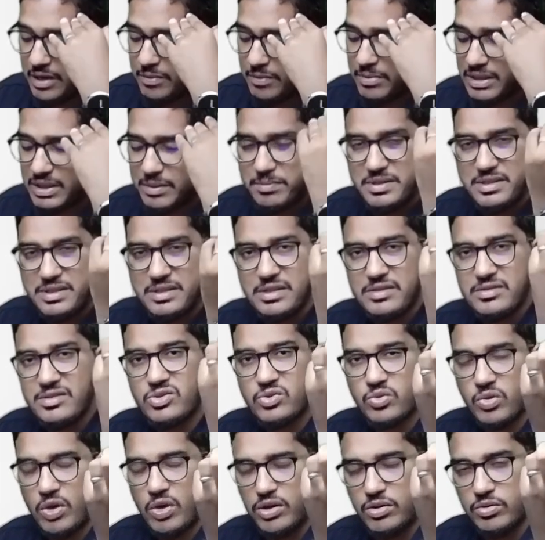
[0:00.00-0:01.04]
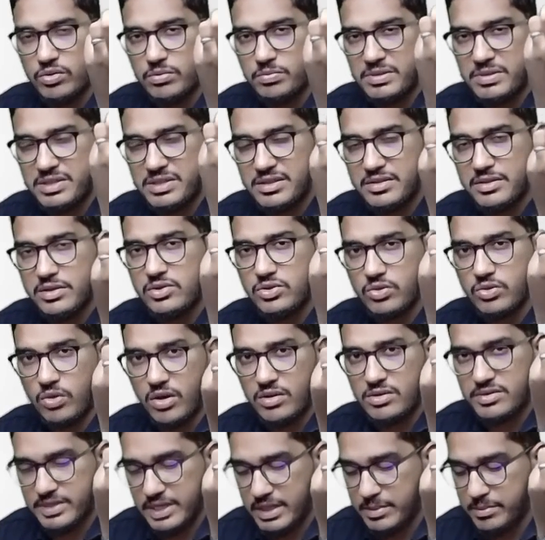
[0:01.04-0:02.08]
but the business is not good, business is
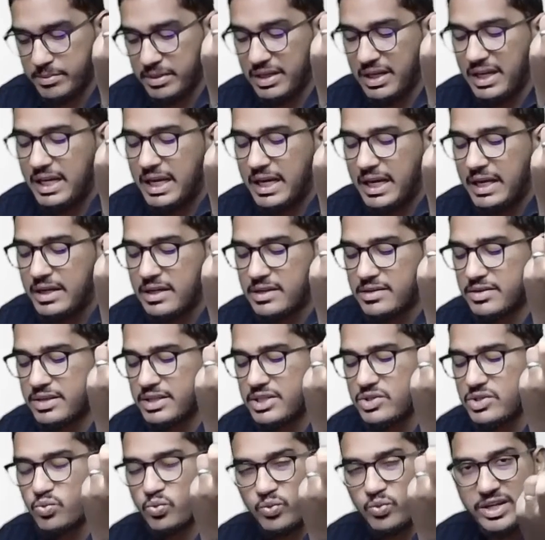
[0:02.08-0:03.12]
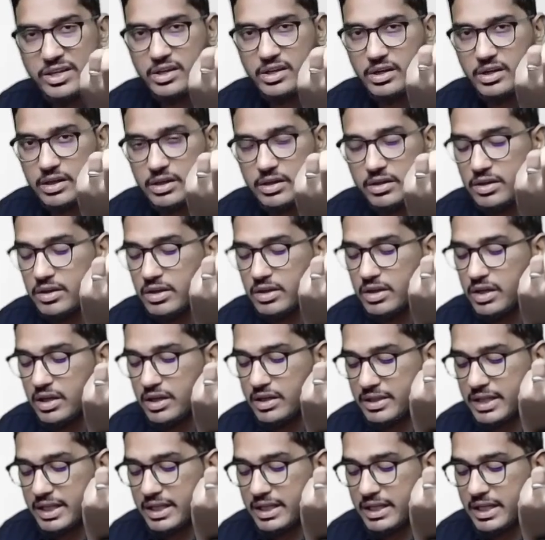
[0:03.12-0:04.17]
not stable, industry is weakening,
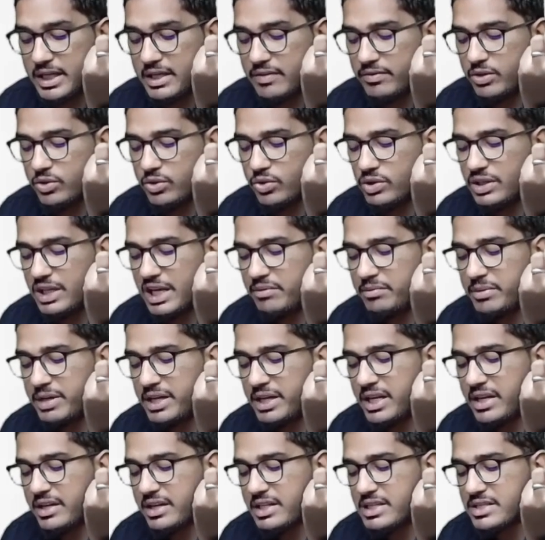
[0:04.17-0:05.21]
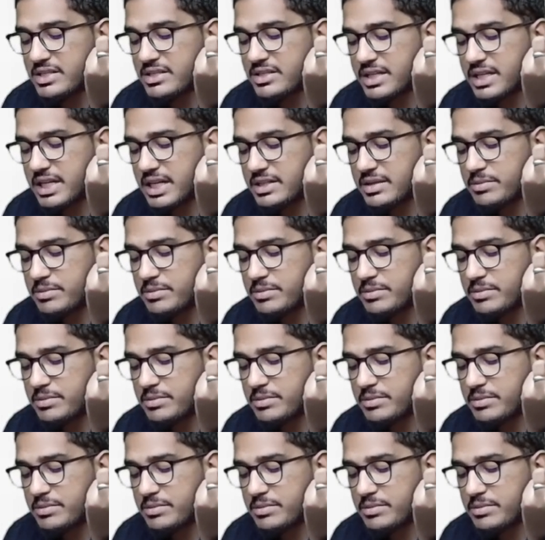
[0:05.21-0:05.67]
then even though they have made a realistic